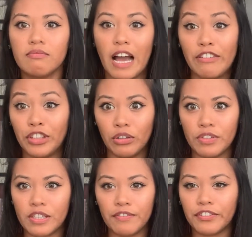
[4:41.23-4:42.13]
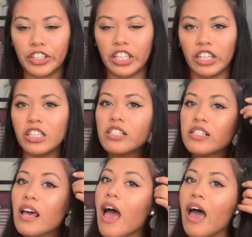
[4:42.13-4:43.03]
I've used them for
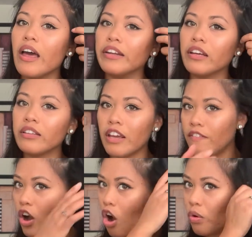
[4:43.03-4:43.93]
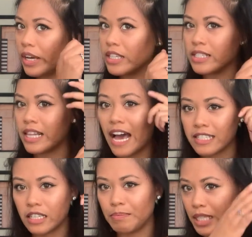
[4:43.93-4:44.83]
years and they've always
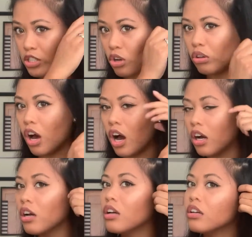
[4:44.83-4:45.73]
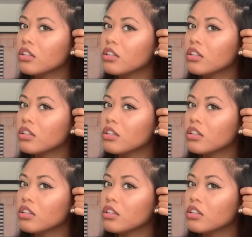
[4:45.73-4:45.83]
lasted me so long.